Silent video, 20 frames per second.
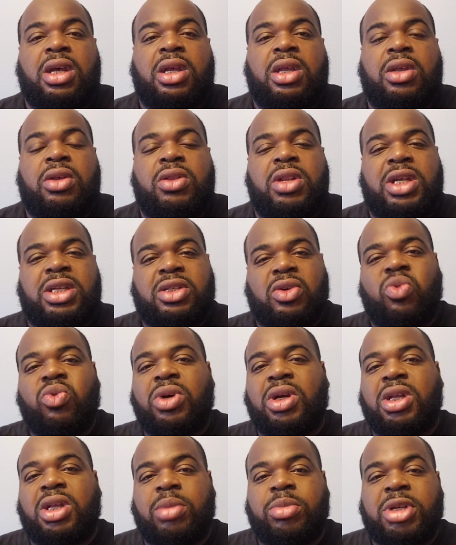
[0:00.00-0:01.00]
you need
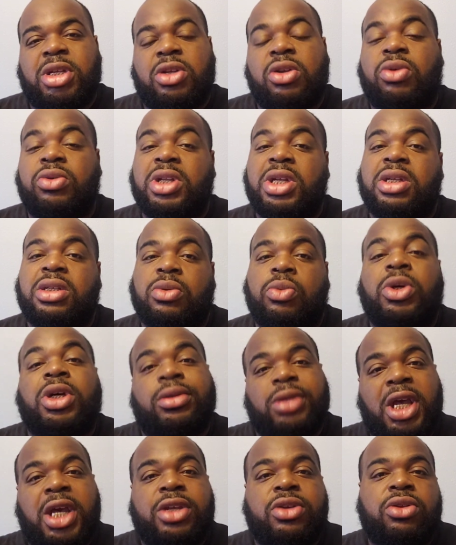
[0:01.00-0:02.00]
someone. You don't need.
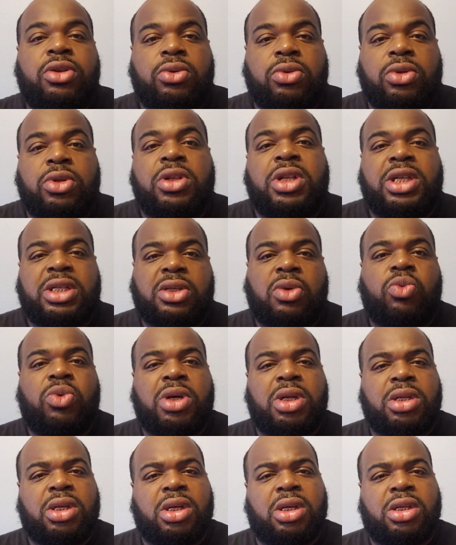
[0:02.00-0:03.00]
Well, yeah, you do. You need
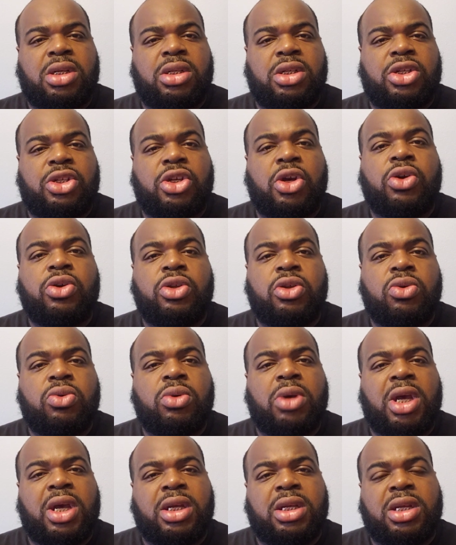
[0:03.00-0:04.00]
someone to show
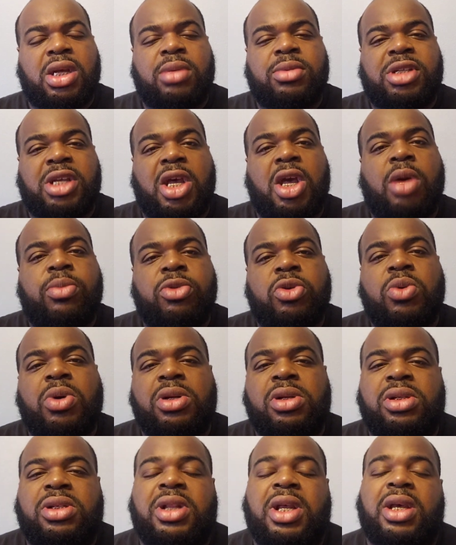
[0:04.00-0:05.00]
you and help you
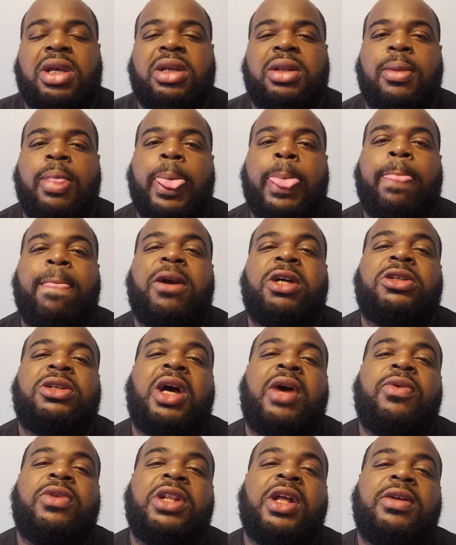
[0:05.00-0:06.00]
understand. So
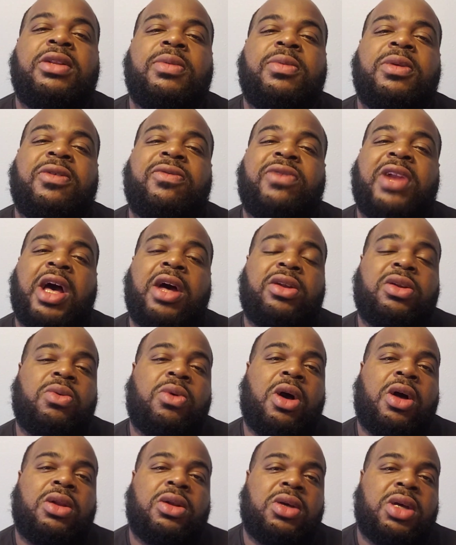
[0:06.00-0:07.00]
I would love to be a fly on the
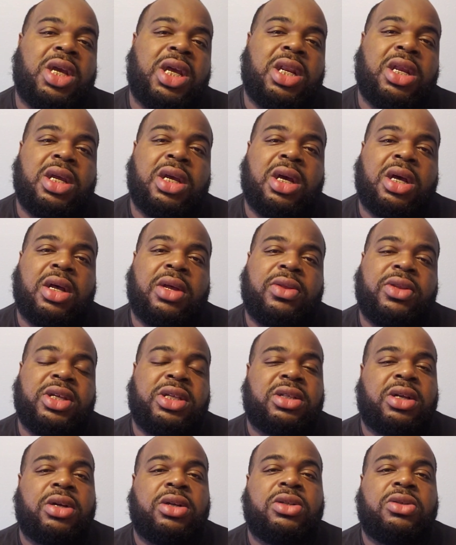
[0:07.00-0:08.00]
wall on any of these
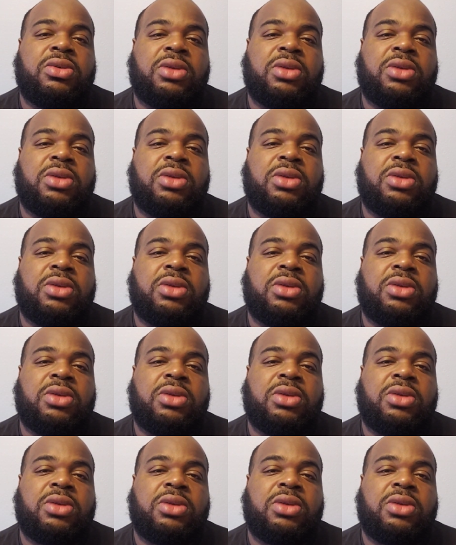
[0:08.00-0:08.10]
32